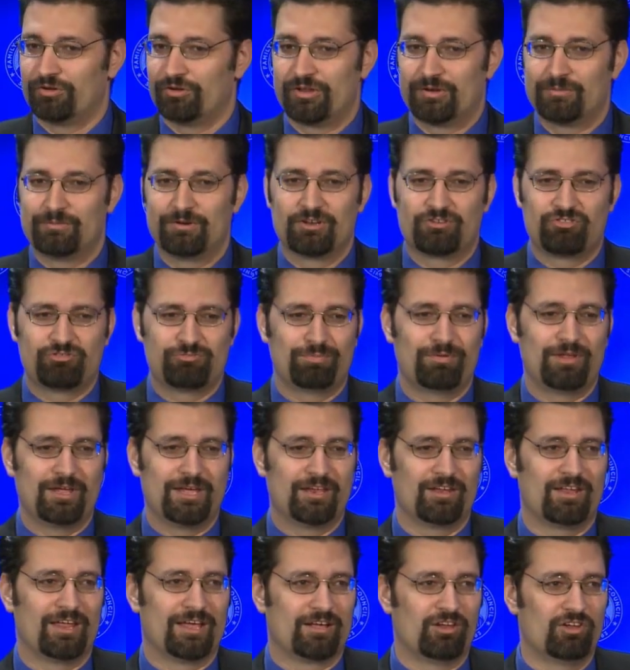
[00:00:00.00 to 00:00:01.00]
I would explain
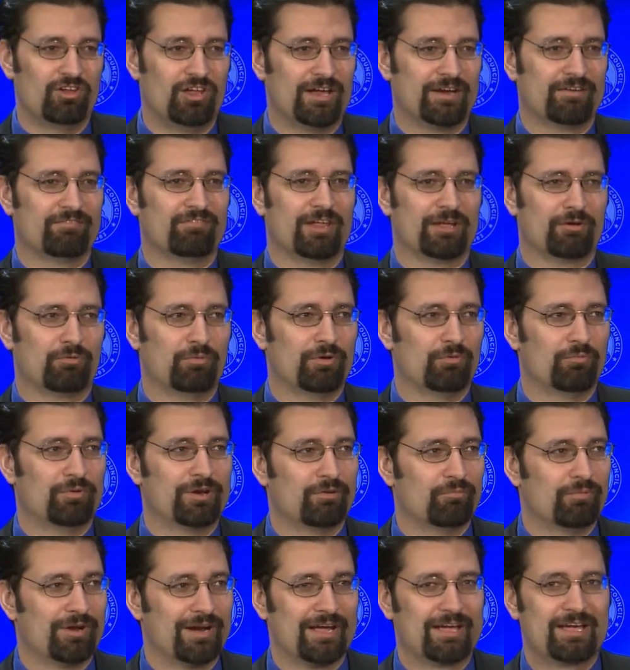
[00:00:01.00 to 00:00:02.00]
like a lot of like
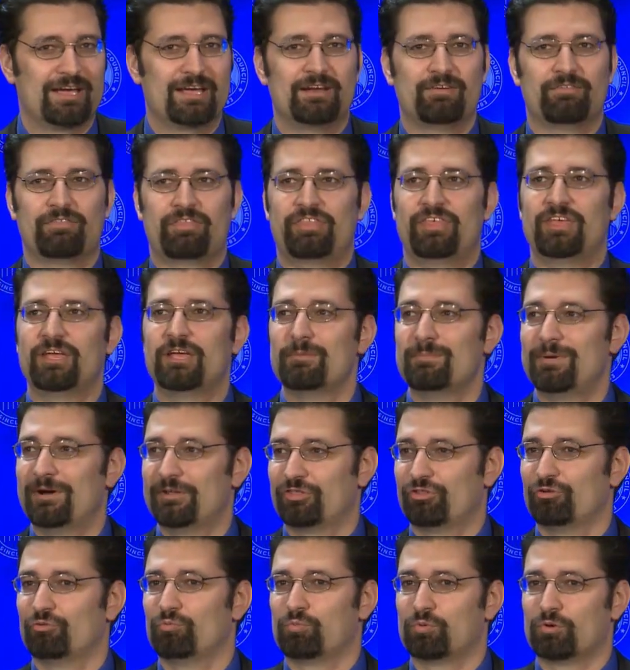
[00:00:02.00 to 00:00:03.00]
when I kind of think about
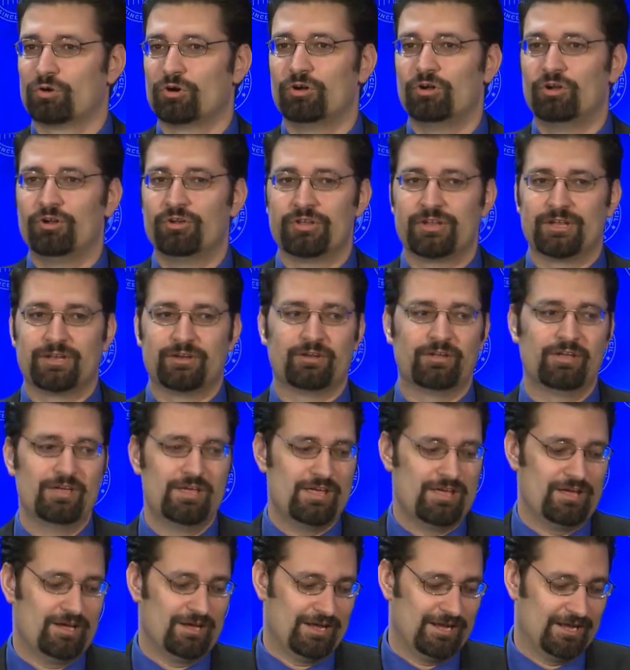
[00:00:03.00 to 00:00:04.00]
the world and
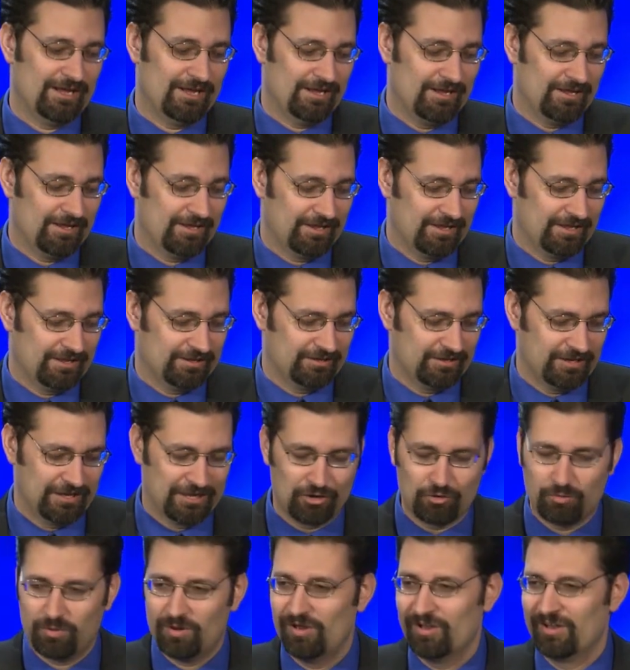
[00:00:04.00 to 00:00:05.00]

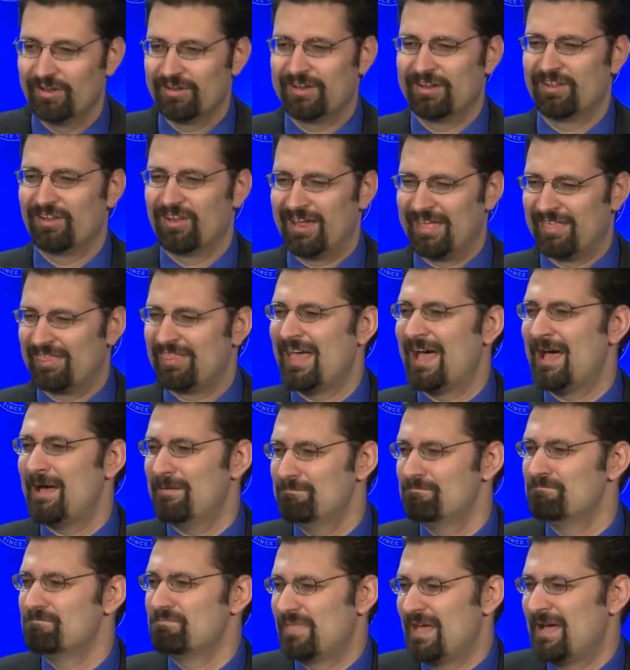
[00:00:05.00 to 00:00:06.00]
equality like that.
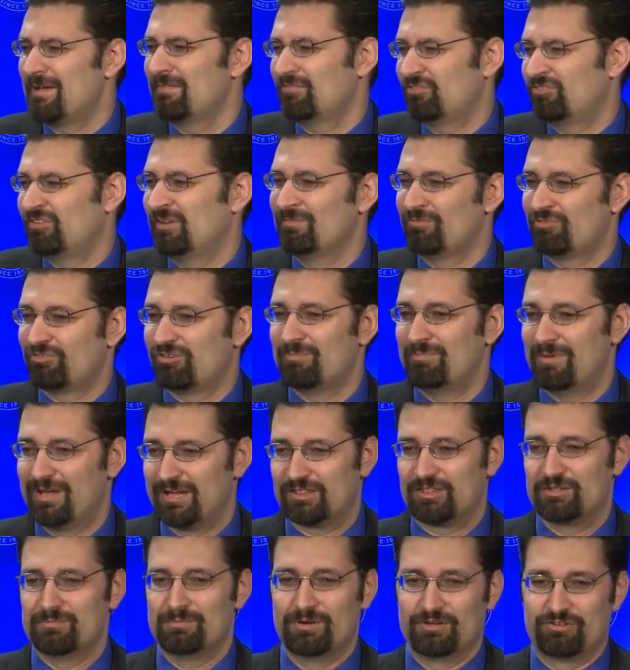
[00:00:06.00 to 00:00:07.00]
That seems to make
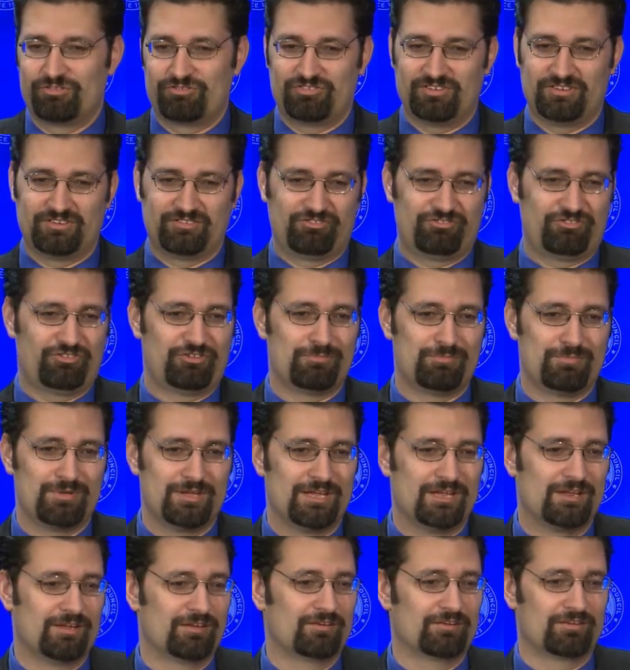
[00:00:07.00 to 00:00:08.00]
the most sense to
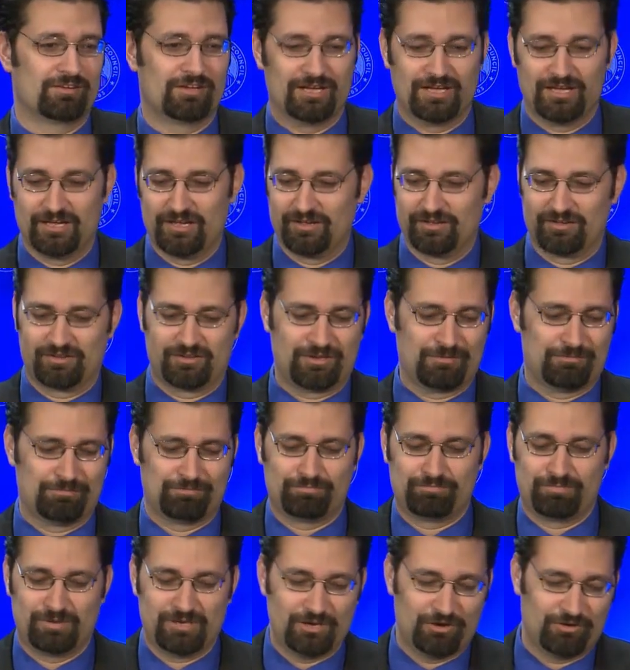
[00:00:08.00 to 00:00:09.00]
me.
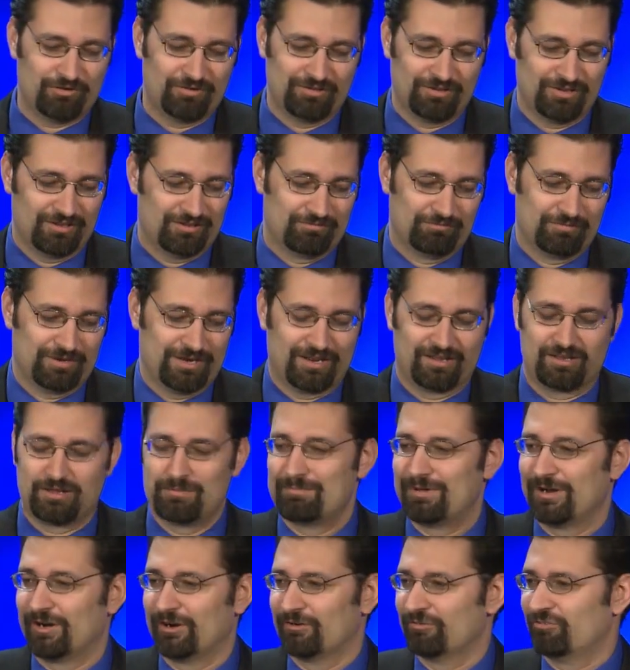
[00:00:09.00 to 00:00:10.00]
When I
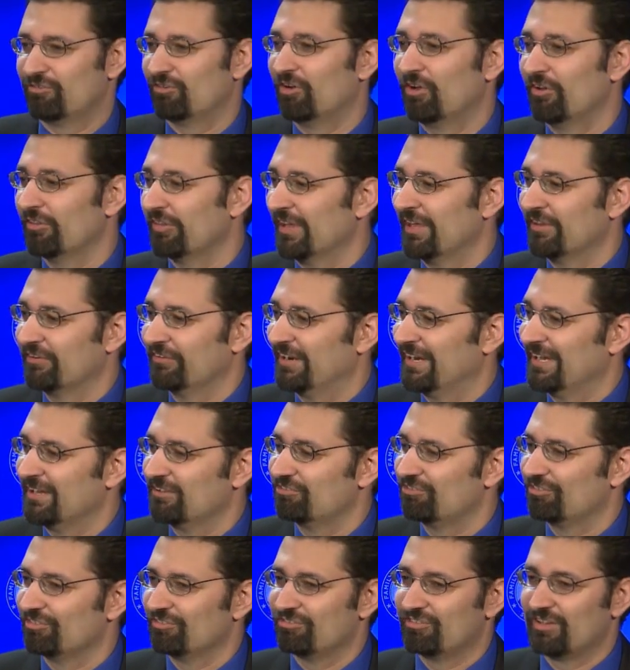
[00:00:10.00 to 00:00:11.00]
compare it to all the other
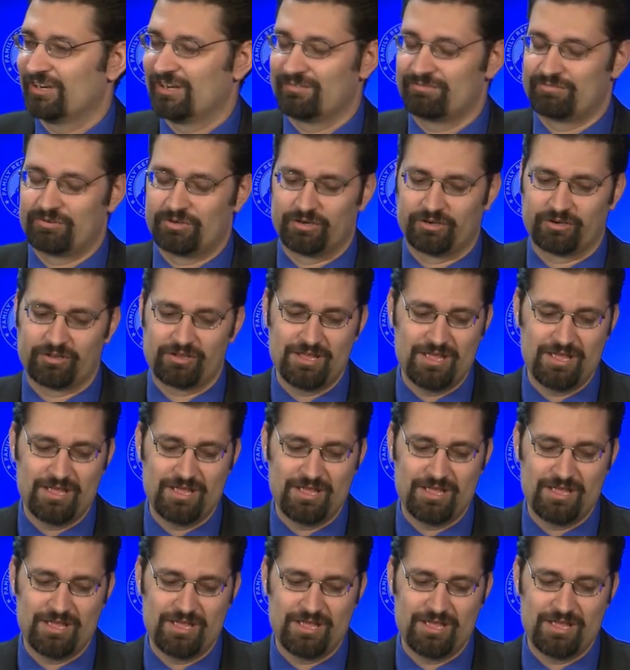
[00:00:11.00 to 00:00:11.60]
answers that I've heard.